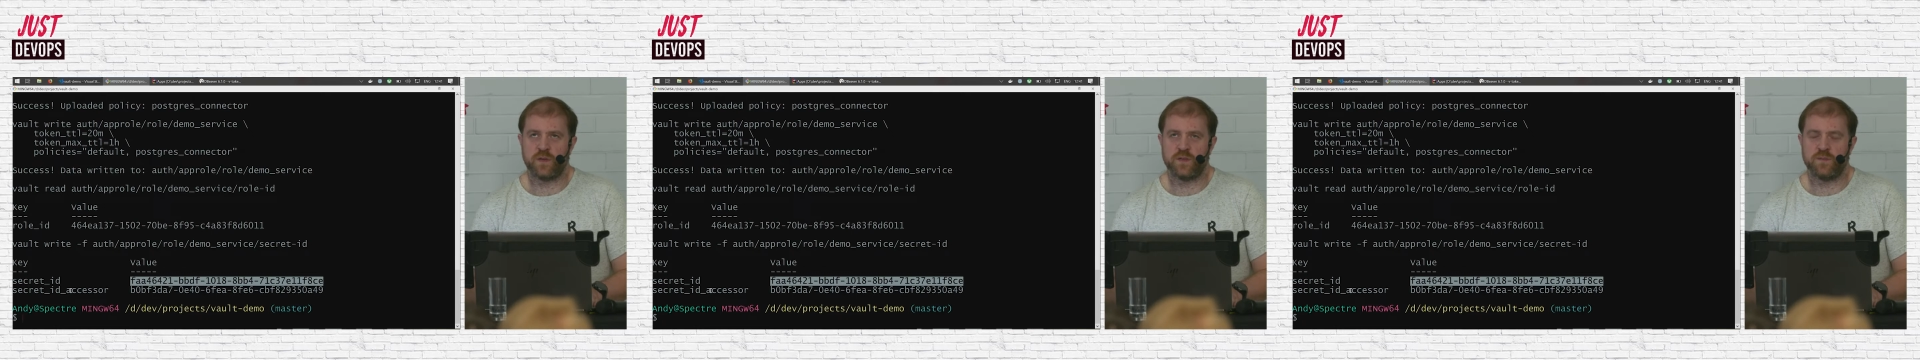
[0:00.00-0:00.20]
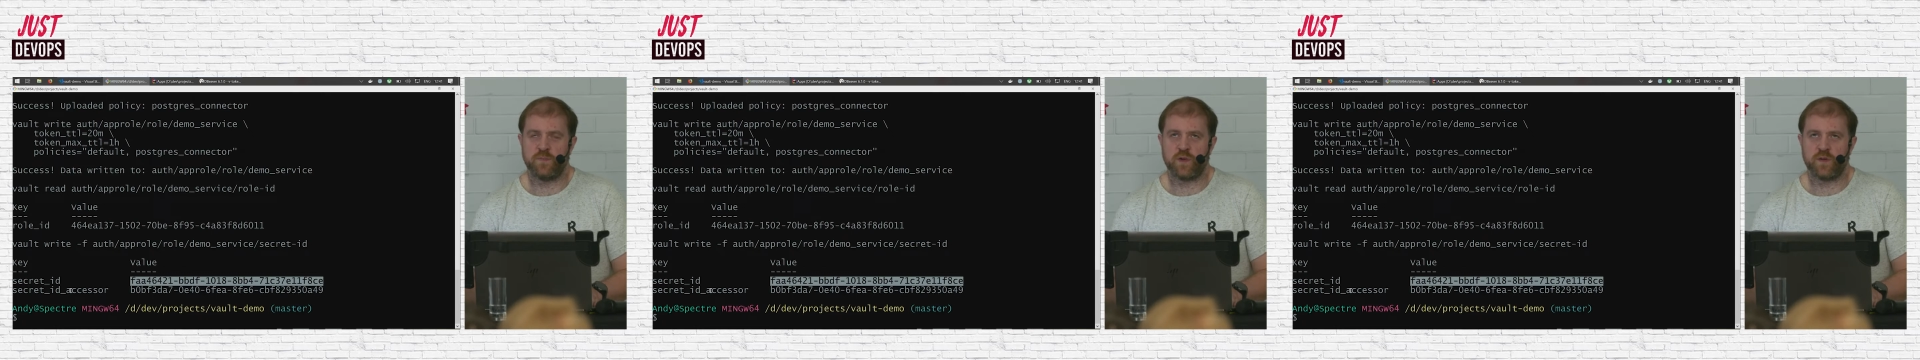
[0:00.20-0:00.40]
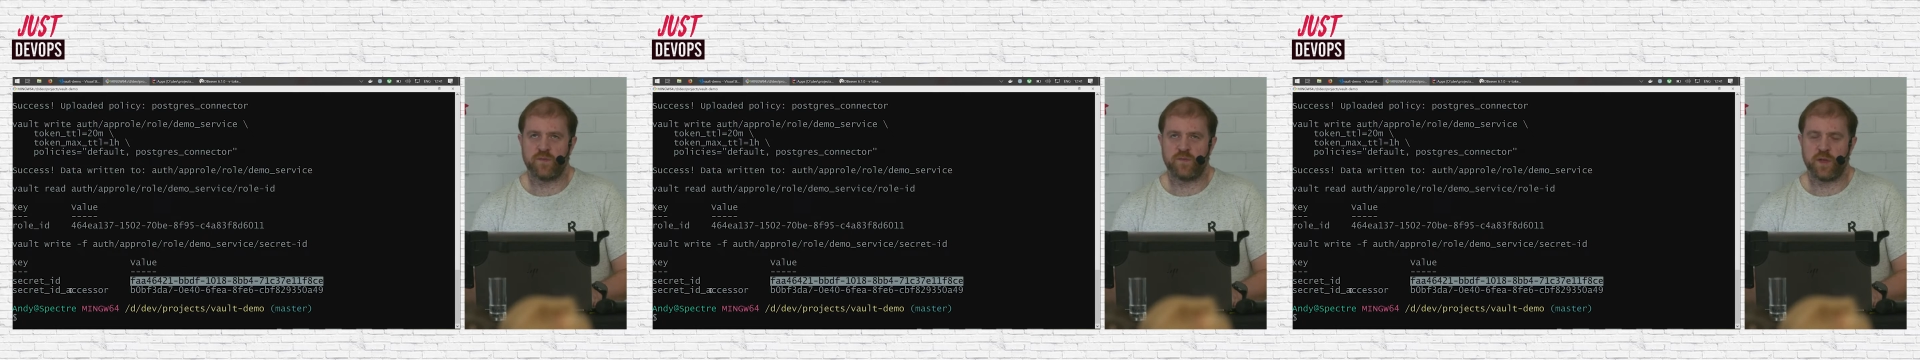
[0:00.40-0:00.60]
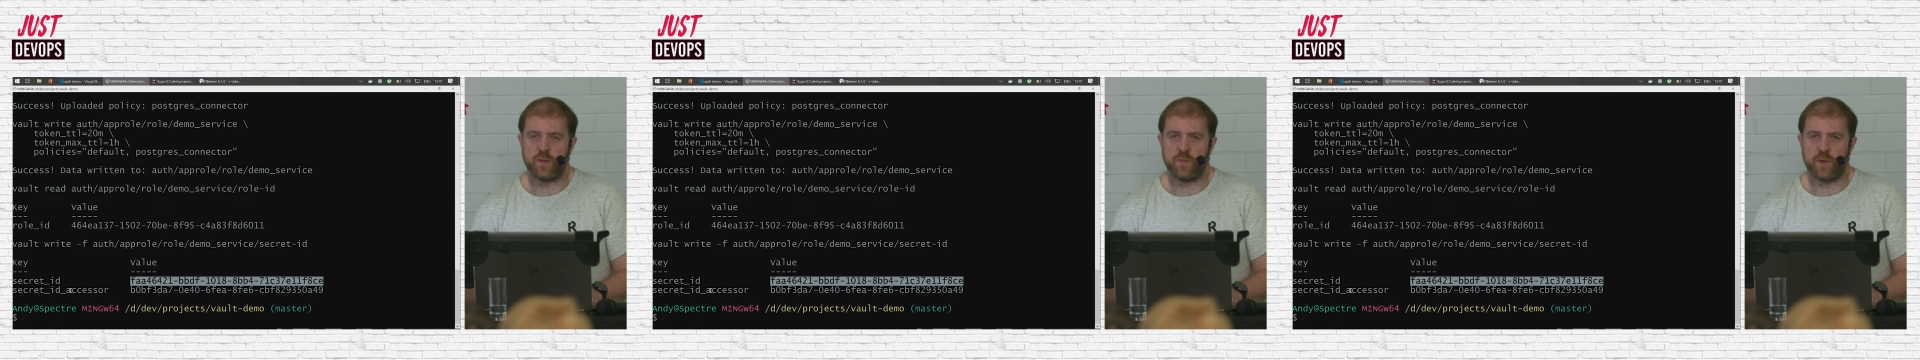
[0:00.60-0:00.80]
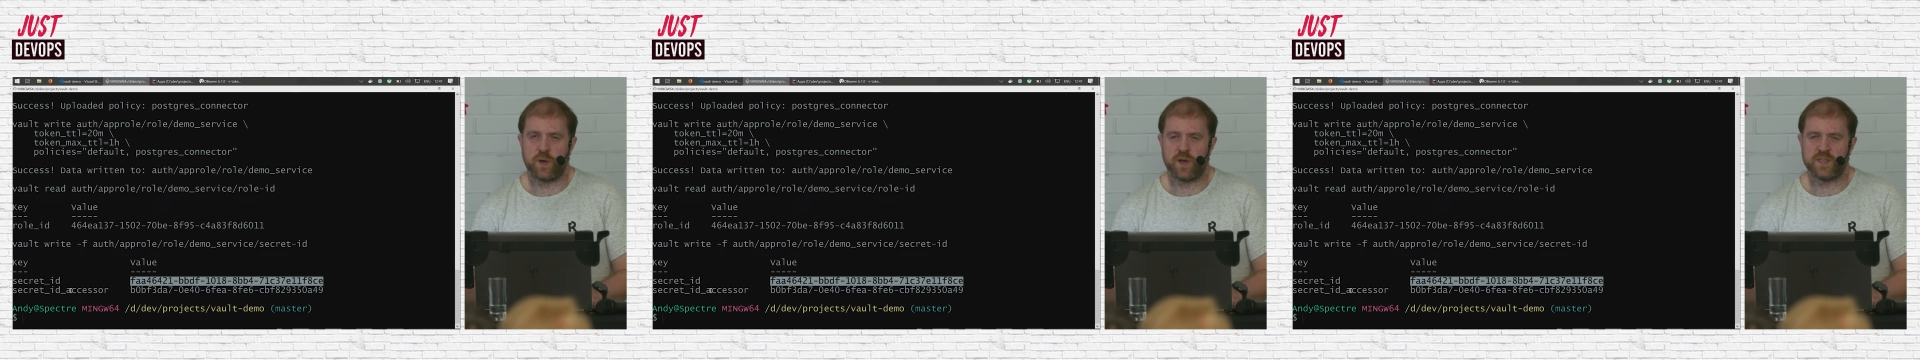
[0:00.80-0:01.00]
modify your
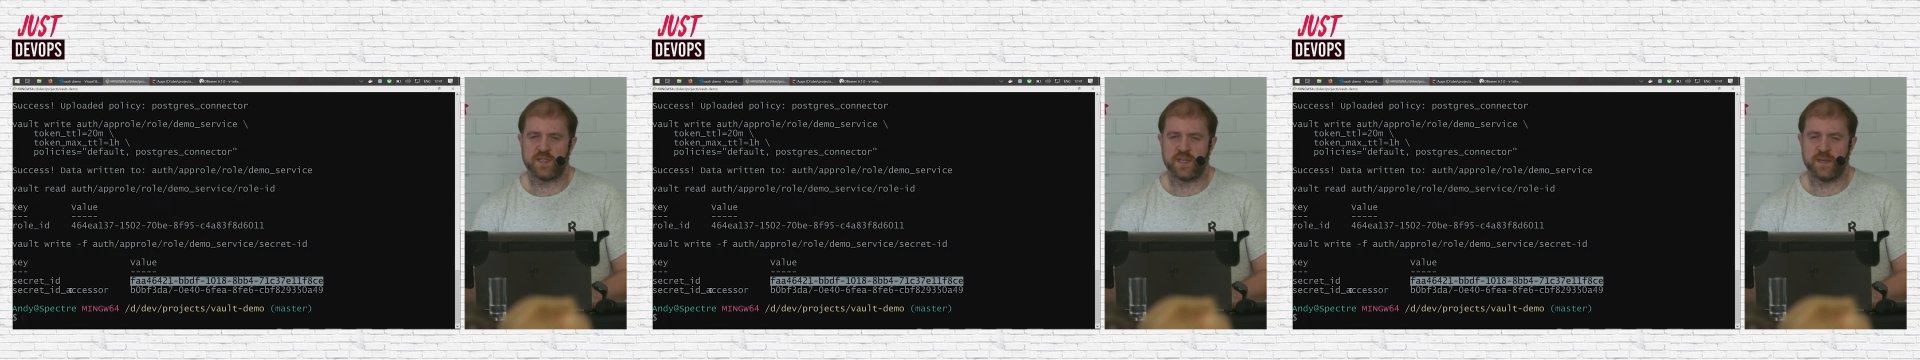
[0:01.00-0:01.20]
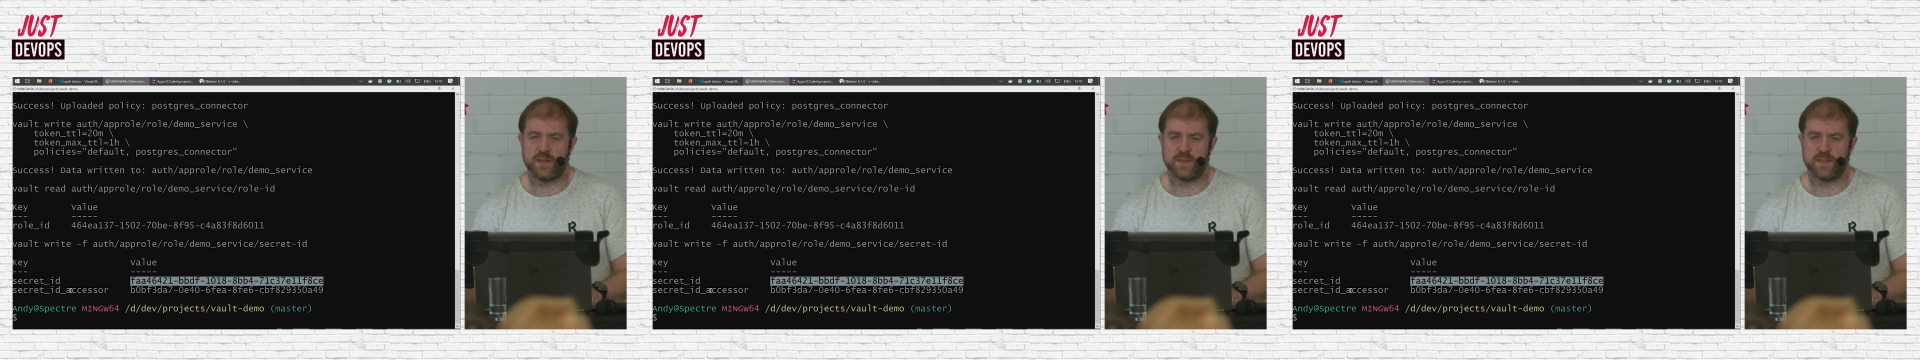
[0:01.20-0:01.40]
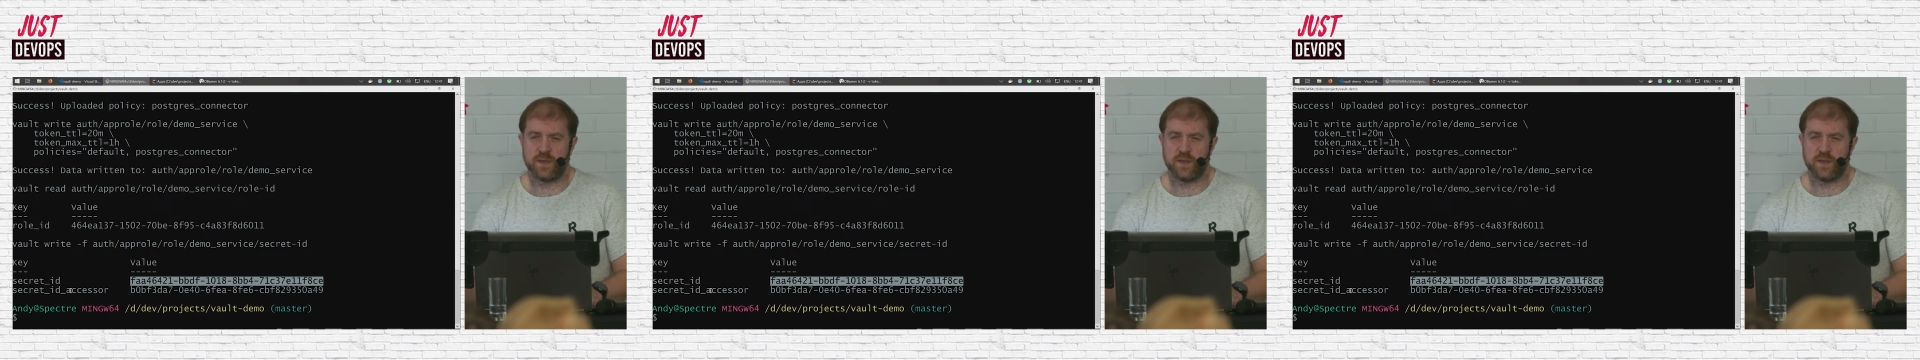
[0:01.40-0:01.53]
policy so